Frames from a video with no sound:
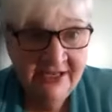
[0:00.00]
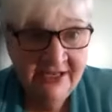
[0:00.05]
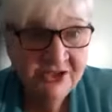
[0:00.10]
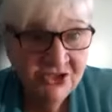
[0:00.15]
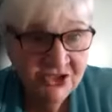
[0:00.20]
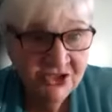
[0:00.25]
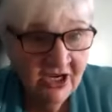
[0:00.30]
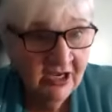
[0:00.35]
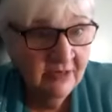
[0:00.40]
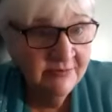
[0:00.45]

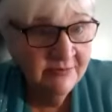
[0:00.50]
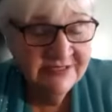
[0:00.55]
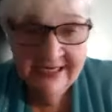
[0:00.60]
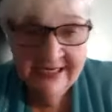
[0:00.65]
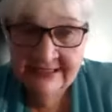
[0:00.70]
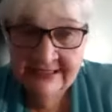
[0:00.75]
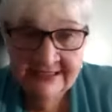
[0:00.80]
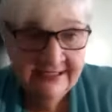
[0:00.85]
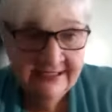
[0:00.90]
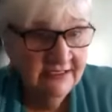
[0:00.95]
I've had
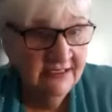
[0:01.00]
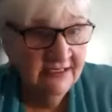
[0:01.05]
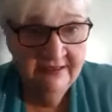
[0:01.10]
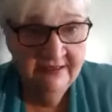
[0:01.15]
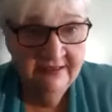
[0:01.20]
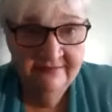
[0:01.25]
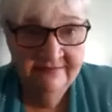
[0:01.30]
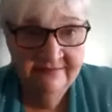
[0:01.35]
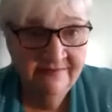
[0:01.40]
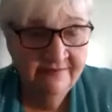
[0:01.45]
jobs that I
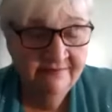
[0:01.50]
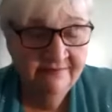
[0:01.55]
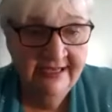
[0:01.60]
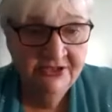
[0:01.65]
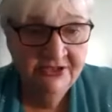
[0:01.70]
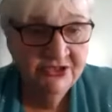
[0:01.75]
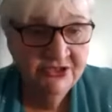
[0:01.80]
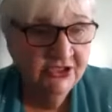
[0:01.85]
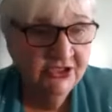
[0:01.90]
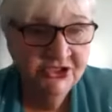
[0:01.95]
didn't love.
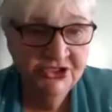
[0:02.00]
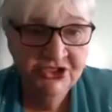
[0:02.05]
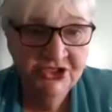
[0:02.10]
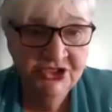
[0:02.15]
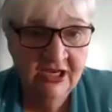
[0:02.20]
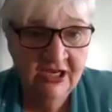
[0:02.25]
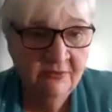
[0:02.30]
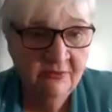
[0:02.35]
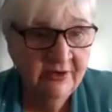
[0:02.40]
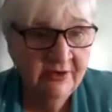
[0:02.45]
I took a
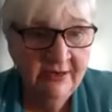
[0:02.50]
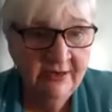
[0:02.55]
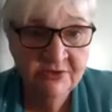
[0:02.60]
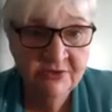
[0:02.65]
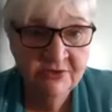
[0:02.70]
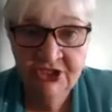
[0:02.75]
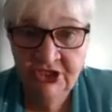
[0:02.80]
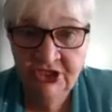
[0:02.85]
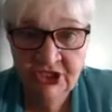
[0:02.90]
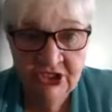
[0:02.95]
job when I
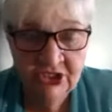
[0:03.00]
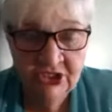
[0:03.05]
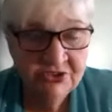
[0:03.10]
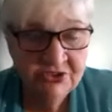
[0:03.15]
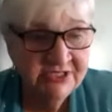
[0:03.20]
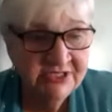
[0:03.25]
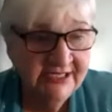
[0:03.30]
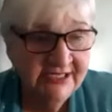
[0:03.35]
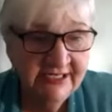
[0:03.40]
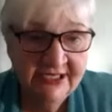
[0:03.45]
was a young
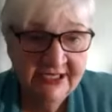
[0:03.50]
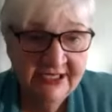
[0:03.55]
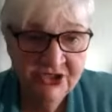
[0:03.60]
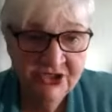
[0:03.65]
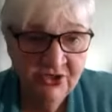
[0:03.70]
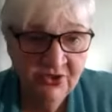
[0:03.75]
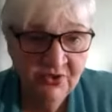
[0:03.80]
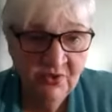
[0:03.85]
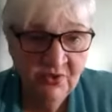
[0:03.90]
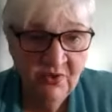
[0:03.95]
teenage
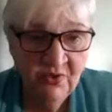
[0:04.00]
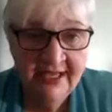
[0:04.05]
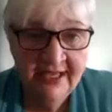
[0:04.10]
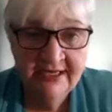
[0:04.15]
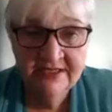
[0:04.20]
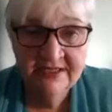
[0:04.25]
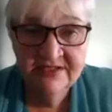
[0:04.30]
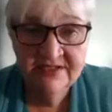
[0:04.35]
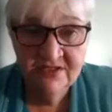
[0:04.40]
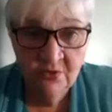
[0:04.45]
girl at
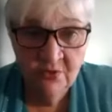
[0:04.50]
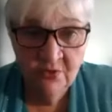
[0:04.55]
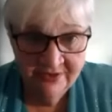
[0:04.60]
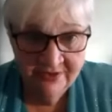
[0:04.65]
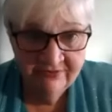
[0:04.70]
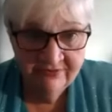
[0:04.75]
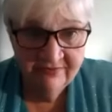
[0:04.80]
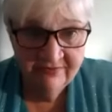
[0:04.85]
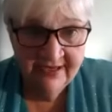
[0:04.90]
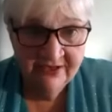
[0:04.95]
a sewing
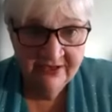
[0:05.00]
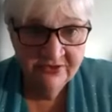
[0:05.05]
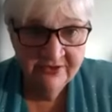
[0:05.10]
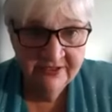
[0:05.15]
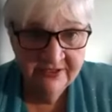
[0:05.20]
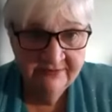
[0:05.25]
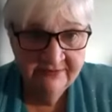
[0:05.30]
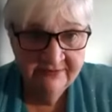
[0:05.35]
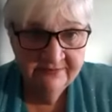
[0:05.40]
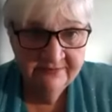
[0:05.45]

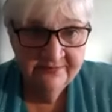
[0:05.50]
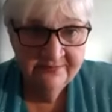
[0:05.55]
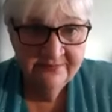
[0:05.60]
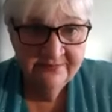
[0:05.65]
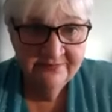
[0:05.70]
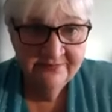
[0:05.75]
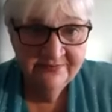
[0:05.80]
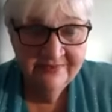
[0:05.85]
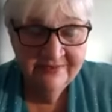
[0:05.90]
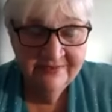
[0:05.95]
factory,
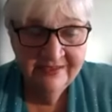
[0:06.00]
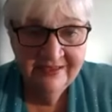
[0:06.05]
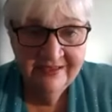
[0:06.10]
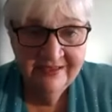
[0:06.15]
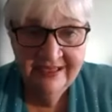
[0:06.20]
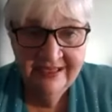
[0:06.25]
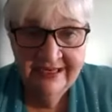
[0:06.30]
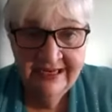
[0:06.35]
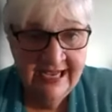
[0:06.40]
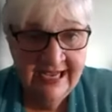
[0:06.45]

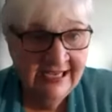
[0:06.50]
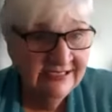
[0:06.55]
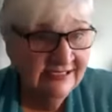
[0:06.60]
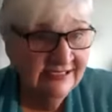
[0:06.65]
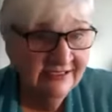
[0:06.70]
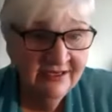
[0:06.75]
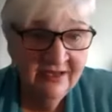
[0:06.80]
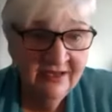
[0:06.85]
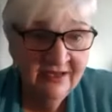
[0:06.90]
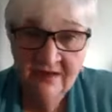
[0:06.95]
and I did
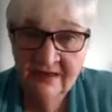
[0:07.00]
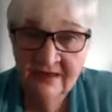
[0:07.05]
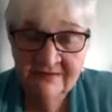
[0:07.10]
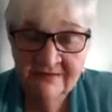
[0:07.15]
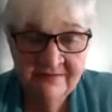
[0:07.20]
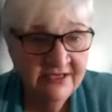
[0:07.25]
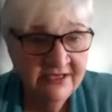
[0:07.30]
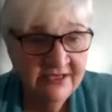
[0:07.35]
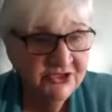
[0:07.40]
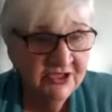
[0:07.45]
not love
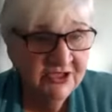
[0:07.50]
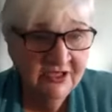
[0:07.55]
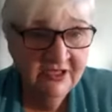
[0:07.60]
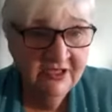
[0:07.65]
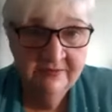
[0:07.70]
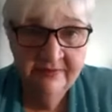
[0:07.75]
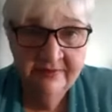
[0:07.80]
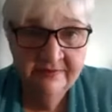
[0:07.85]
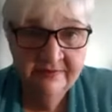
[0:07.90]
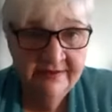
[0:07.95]
that
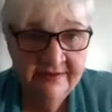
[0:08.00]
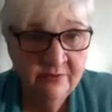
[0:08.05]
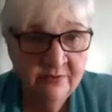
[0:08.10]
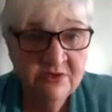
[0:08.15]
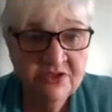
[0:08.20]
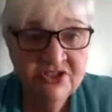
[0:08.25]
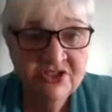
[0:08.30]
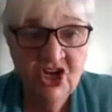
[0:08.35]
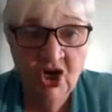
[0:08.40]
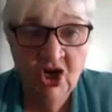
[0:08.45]
job. It
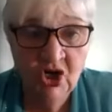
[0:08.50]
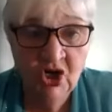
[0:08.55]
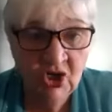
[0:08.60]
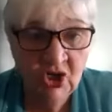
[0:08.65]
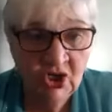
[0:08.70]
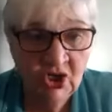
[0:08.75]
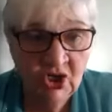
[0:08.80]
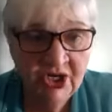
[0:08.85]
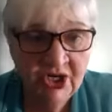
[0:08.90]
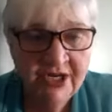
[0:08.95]
was
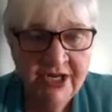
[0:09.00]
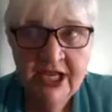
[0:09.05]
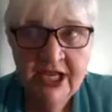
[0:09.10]
hard.